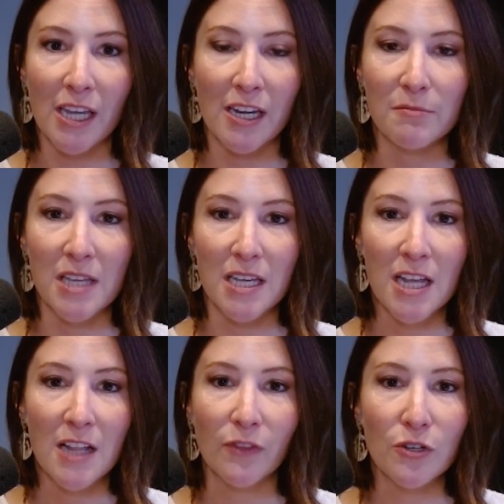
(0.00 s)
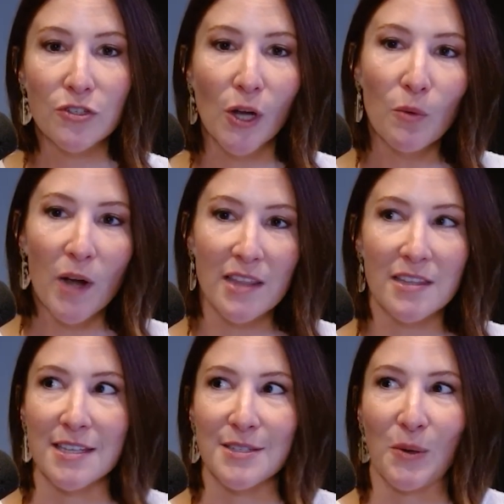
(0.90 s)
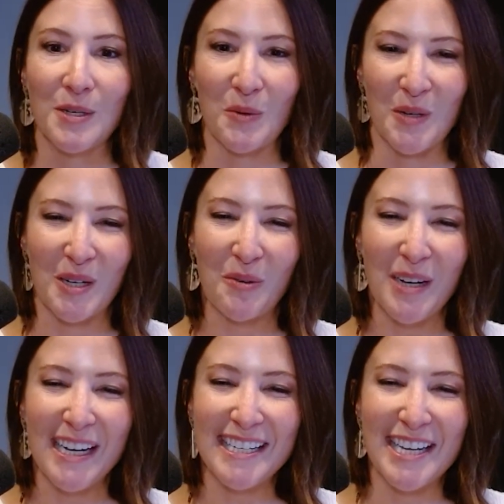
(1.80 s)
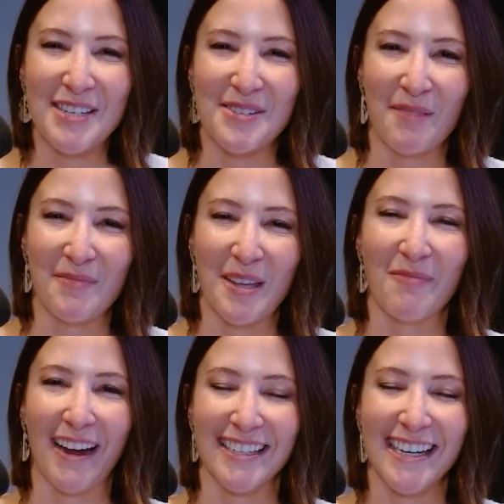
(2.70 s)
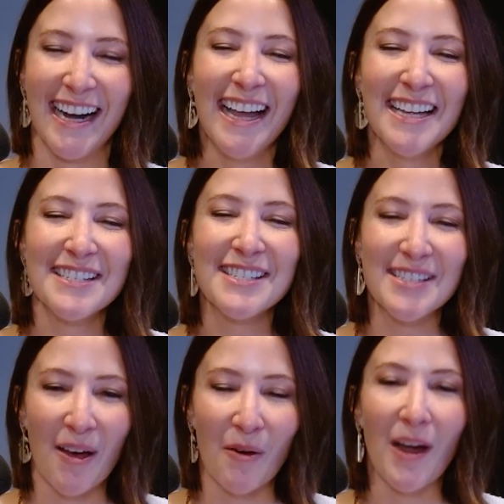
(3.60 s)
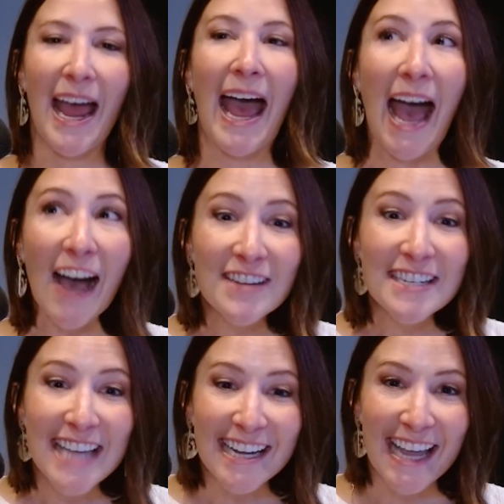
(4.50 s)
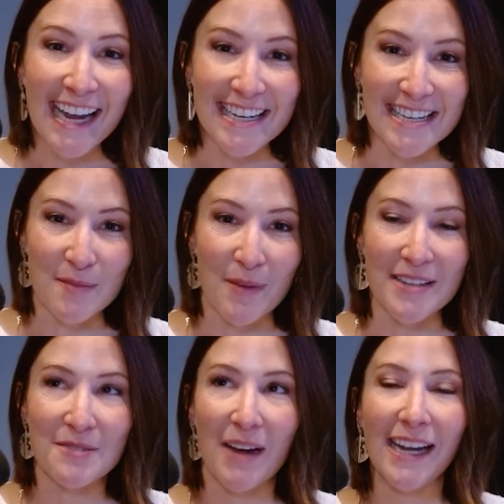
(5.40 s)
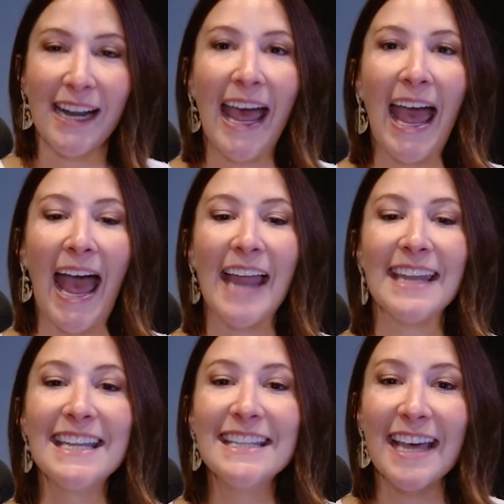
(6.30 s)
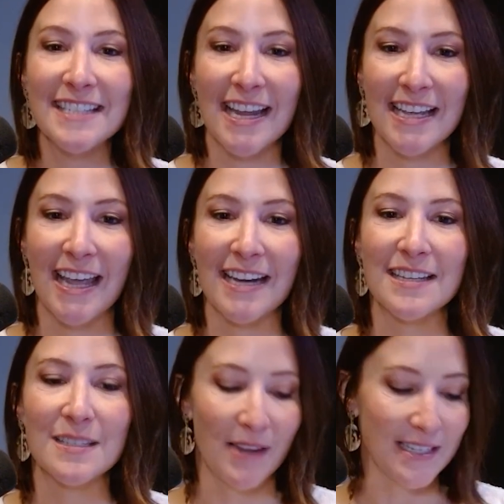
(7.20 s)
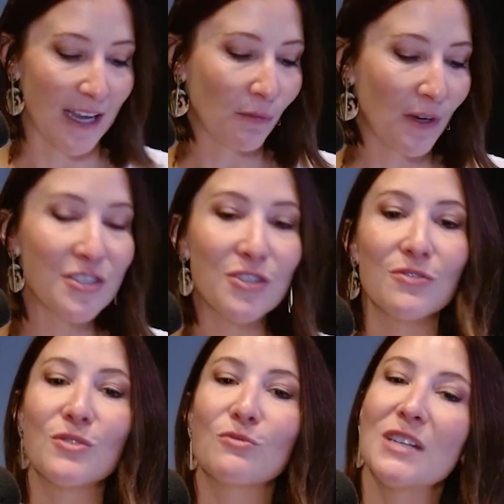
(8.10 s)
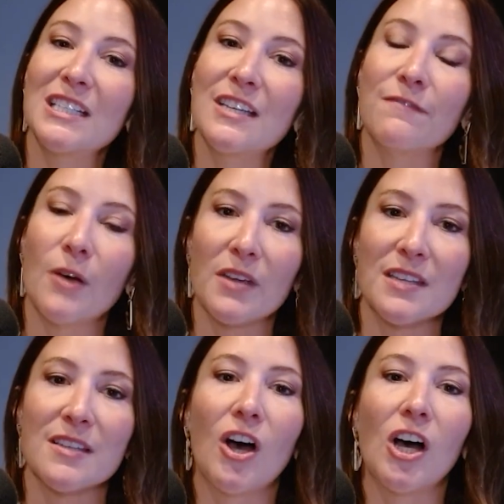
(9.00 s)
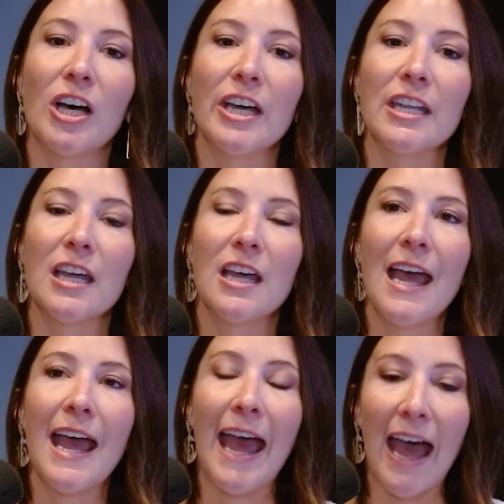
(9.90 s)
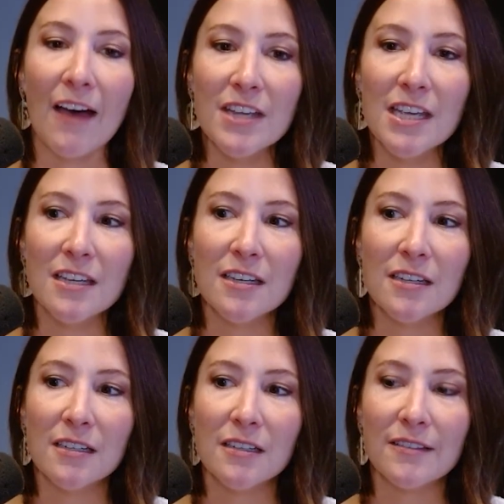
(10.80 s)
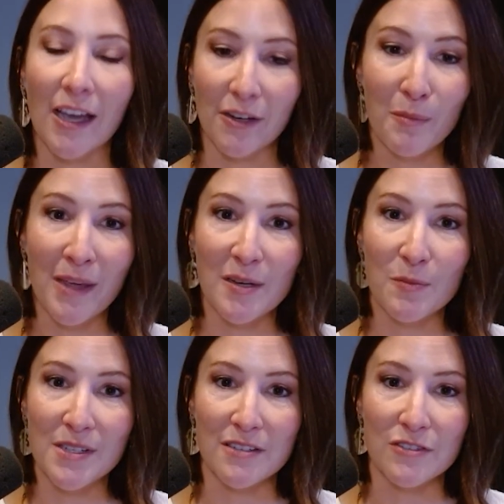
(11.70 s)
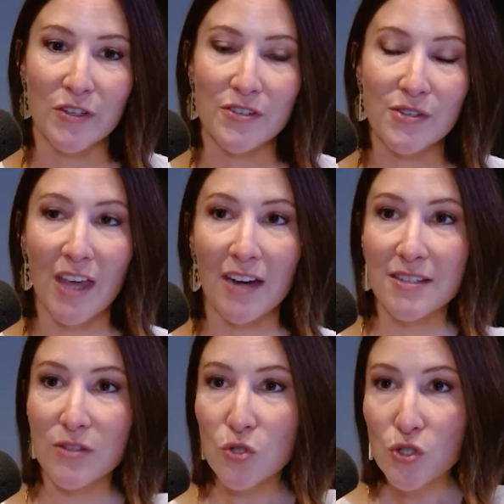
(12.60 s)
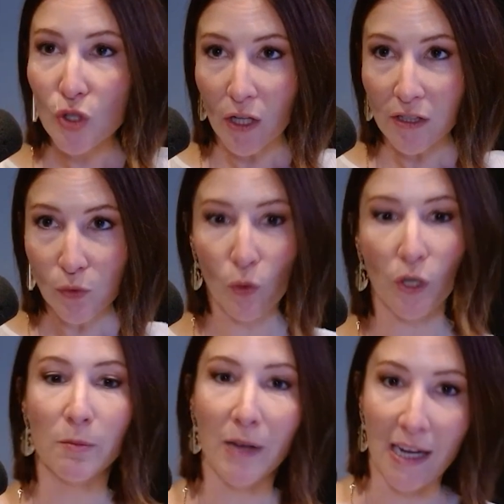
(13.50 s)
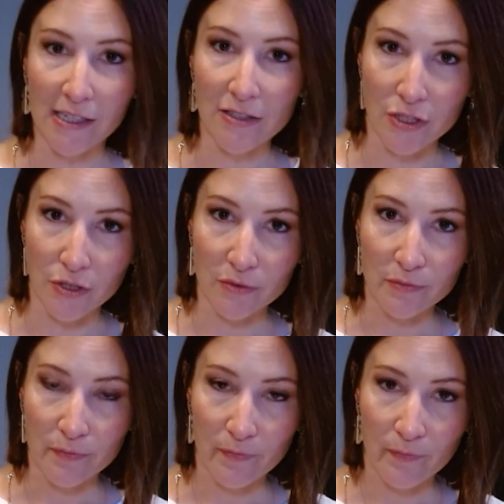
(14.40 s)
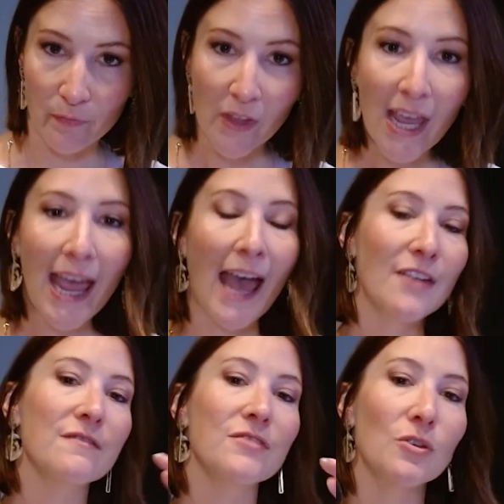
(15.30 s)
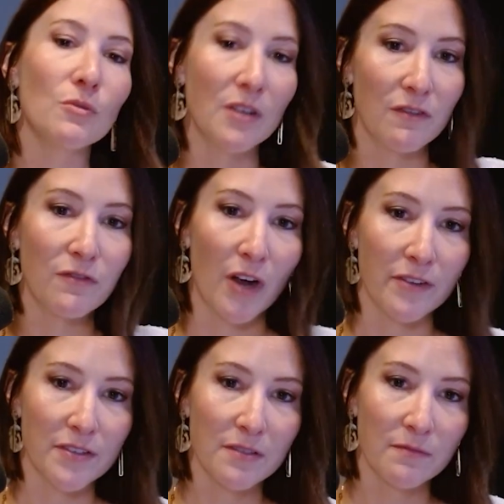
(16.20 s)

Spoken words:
And I'm like, there's no way this is going to work. We need to do something better. So have a dedicated space, right? And in that dedicated space, I want you to really focus on having that command position. So that is the solid wall behind you and a view in front.